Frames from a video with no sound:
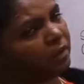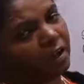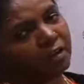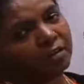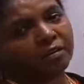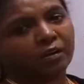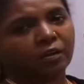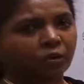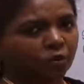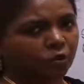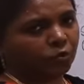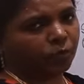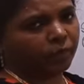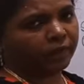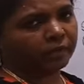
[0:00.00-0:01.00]
in
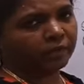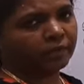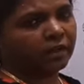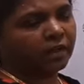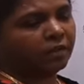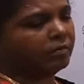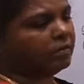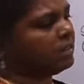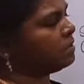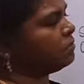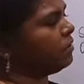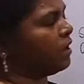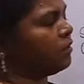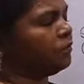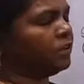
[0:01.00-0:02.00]
human. With
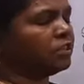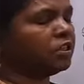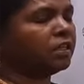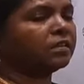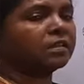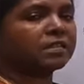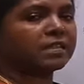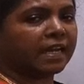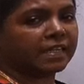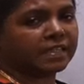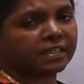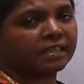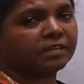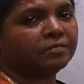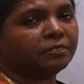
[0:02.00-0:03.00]
this, we are finishing this
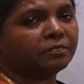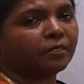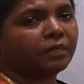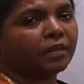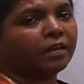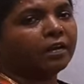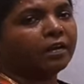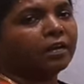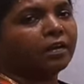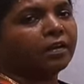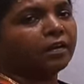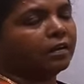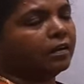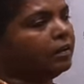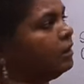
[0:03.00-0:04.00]
lesson
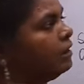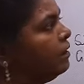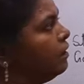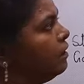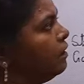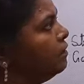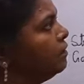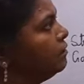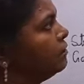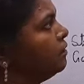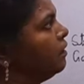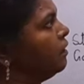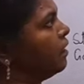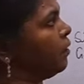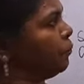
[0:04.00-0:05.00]

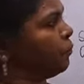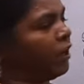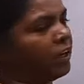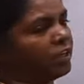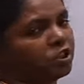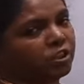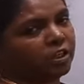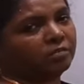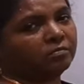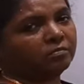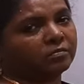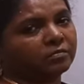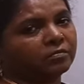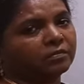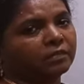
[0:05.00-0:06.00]
on
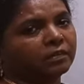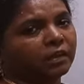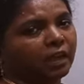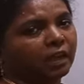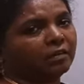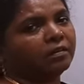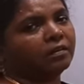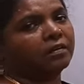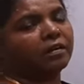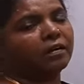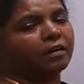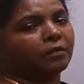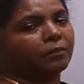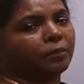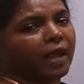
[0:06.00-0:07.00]
reproduction in
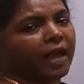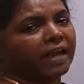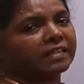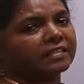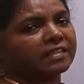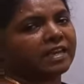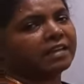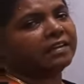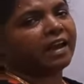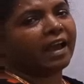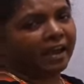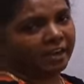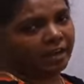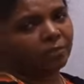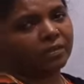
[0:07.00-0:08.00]
plants
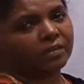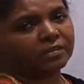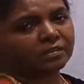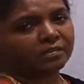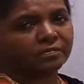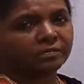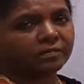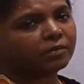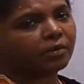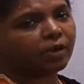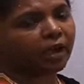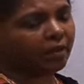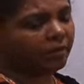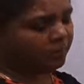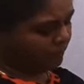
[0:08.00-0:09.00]
and animals.
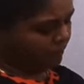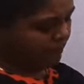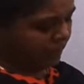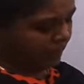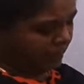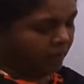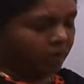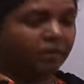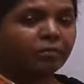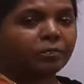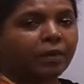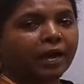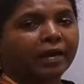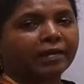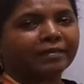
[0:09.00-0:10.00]
Okay,
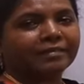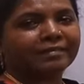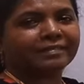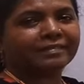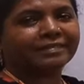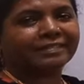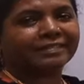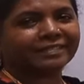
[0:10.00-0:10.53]
bye.